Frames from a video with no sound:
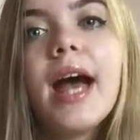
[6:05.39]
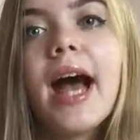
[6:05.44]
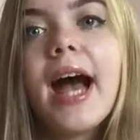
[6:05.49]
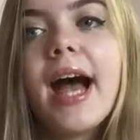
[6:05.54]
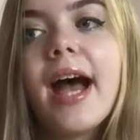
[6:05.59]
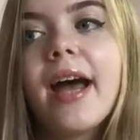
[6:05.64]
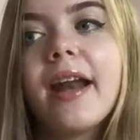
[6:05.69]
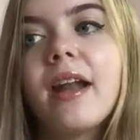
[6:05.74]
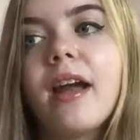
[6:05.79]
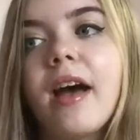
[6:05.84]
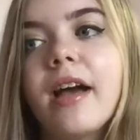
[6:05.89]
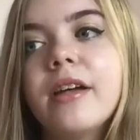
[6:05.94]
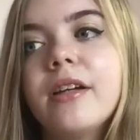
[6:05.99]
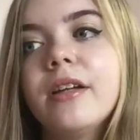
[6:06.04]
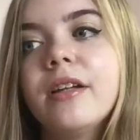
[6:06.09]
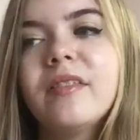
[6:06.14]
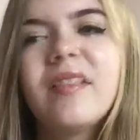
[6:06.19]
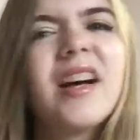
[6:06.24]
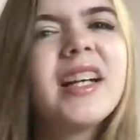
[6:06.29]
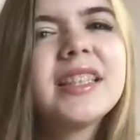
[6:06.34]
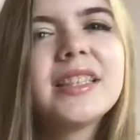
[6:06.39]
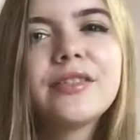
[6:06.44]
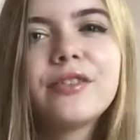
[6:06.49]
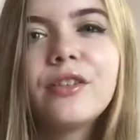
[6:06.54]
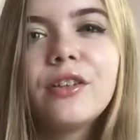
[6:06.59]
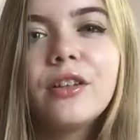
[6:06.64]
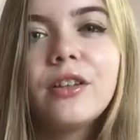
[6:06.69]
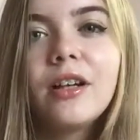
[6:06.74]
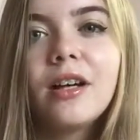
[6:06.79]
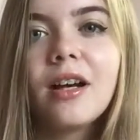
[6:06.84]
And I could have asked
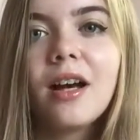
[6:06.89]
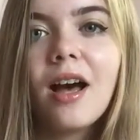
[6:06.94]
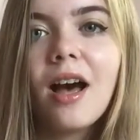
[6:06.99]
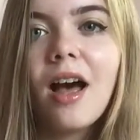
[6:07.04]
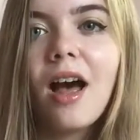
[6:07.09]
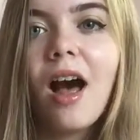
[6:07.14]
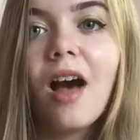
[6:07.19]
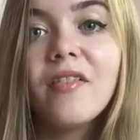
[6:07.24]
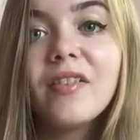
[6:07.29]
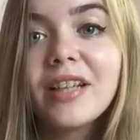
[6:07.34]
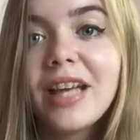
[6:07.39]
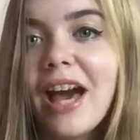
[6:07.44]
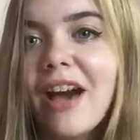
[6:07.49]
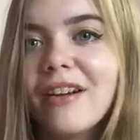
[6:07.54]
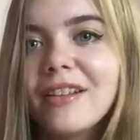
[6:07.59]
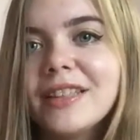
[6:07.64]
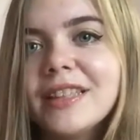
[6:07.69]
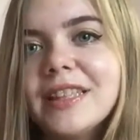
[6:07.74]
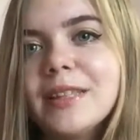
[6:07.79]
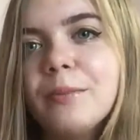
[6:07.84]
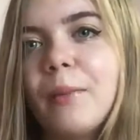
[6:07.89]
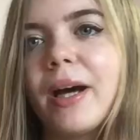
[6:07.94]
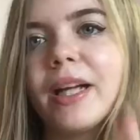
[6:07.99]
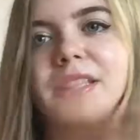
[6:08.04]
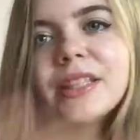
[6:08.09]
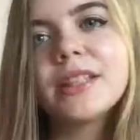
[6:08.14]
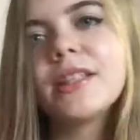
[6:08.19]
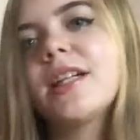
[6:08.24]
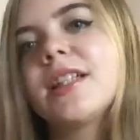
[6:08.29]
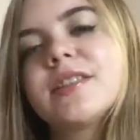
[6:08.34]
for other characters, but I
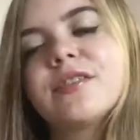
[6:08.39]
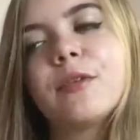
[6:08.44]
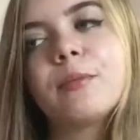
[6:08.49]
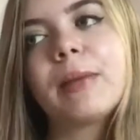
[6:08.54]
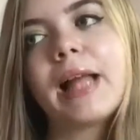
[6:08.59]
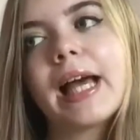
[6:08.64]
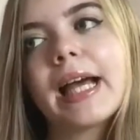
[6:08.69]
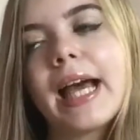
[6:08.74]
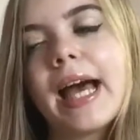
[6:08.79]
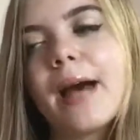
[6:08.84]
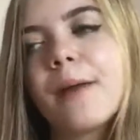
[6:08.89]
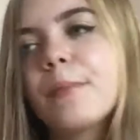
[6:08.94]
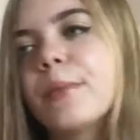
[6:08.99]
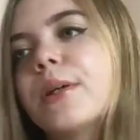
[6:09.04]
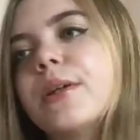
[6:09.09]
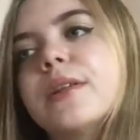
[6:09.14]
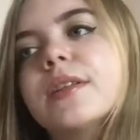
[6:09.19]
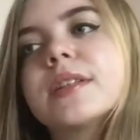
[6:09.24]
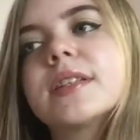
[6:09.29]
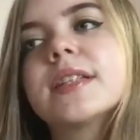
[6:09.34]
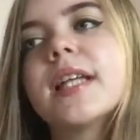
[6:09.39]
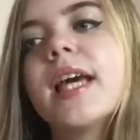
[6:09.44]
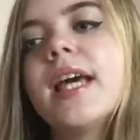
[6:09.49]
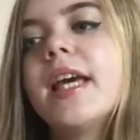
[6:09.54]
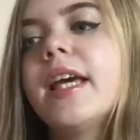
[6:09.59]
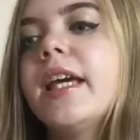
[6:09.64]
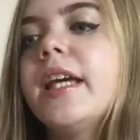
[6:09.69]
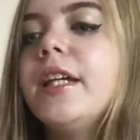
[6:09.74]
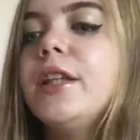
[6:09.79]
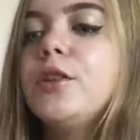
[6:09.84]
just asked for Black Cat because
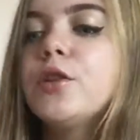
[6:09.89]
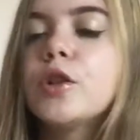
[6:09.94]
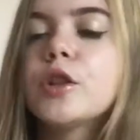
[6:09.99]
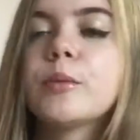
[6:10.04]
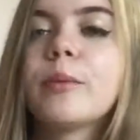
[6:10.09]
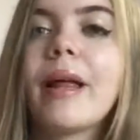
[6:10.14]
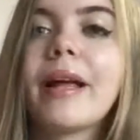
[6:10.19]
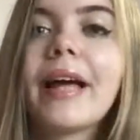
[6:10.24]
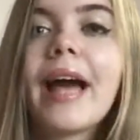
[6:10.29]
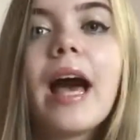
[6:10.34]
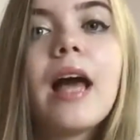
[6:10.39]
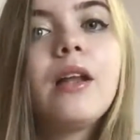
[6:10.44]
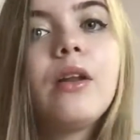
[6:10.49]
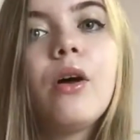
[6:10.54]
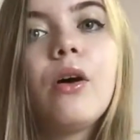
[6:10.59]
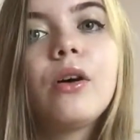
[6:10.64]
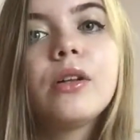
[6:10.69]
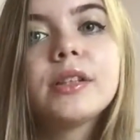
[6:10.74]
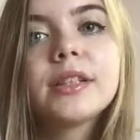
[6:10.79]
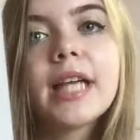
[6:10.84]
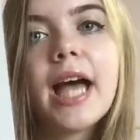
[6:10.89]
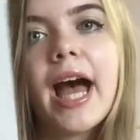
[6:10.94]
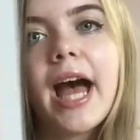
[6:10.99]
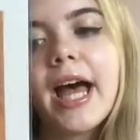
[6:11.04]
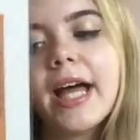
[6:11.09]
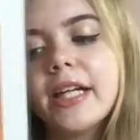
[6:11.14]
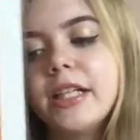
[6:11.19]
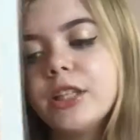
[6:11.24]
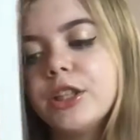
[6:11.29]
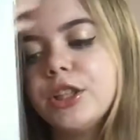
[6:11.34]
he draws Black Cat a lot
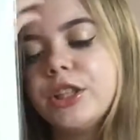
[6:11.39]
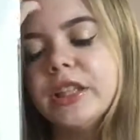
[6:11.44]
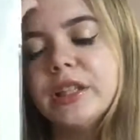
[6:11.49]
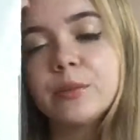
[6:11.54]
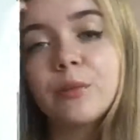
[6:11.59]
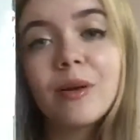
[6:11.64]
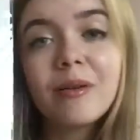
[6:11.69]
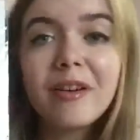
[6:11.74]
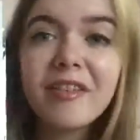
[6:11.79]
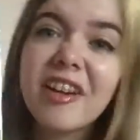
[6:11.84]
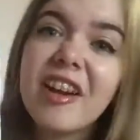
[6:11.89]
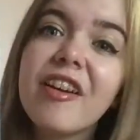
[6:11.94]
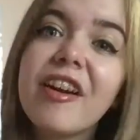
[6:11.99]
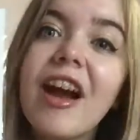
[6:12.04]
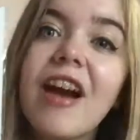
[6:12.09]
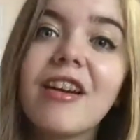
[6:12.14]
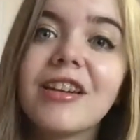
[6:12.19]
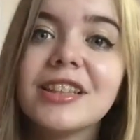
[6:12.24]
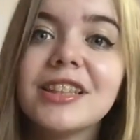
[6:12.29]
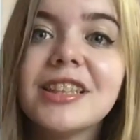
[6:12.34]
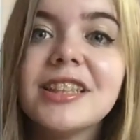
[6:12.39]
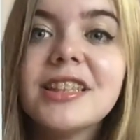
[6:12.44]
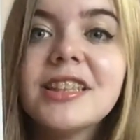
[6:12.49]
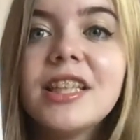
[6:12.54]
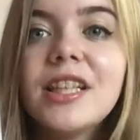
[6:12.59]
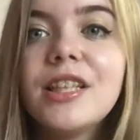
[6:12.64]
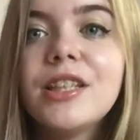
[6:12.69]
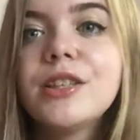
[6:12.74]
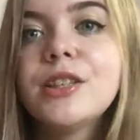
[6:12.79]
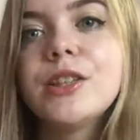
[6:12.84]
and she is one of my favourite characters,
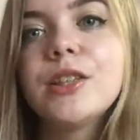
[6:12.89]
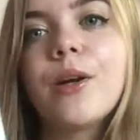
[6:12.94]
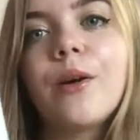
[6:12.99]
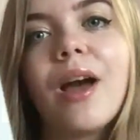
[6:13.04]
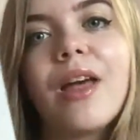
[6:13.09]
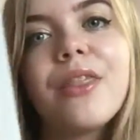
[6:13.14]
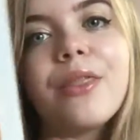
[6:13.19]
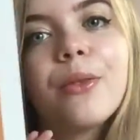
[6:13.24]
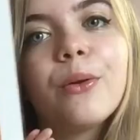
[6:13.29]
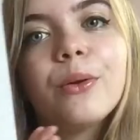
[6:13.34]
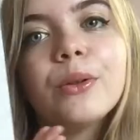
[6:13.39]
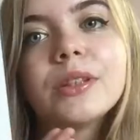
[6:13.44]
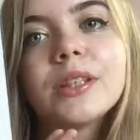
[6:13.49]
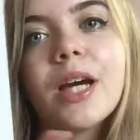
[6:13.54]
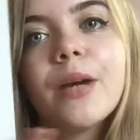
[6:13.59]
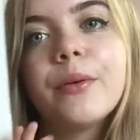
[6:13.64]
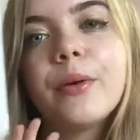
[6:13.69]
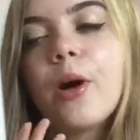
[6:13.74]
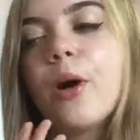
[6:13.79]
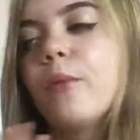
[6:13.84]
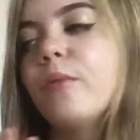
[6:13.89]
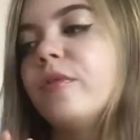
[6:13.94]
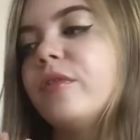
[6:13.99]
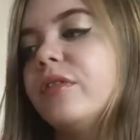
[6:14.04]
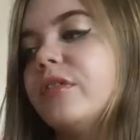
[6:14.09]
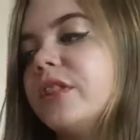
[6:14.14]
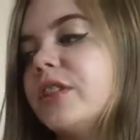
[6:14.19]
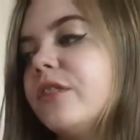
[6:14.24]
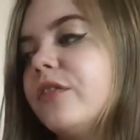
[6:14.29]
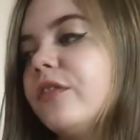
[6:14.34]
so I thought I would
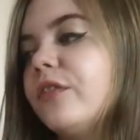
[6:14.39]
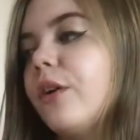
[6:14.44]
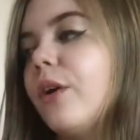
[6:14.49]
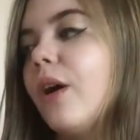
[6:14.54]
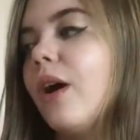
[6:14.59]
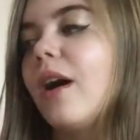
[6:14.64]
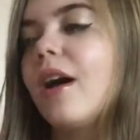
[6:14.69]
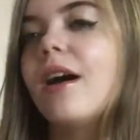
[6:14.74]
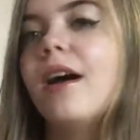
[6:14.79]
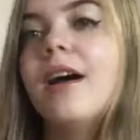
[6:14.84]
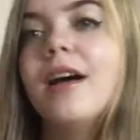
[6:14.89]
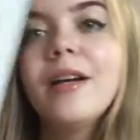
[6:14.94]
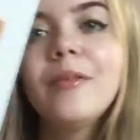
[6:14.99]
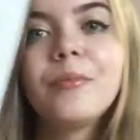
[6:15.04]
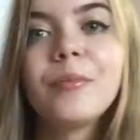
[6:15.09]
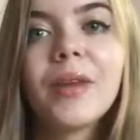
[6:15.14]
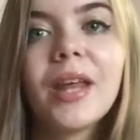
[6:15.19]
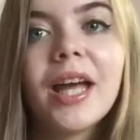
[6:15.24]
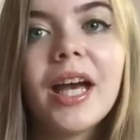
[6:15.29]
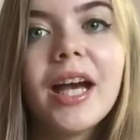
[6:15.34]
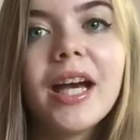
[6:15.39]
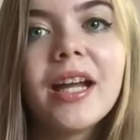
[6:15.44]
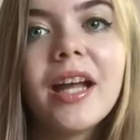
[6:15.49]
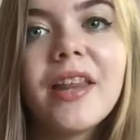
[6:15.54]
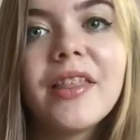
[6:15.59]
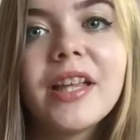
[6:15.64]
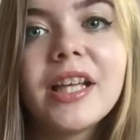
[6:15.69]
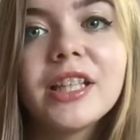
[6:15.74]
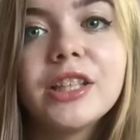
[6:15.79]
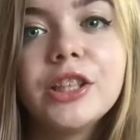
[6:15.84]
opt for her, and I
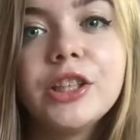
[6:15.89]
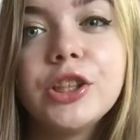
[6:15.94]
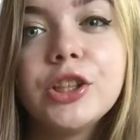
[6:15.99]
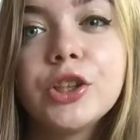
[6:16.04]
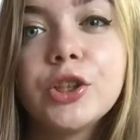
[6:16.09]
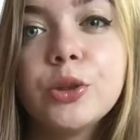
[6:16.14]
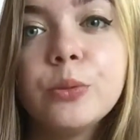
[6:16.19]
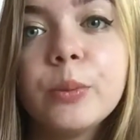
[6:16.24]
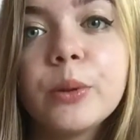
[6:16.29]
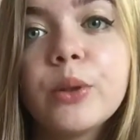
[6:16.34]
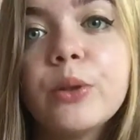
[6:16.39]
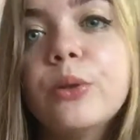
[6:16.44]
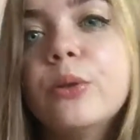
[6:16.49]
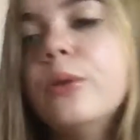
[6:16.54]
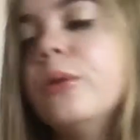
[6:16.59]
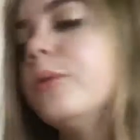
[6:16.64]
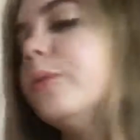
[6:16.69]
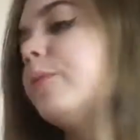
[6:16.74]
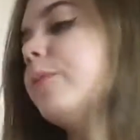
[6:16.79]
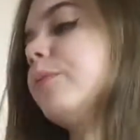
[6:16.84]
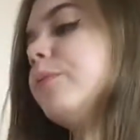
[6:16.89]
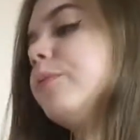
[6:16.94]
think she's super cool.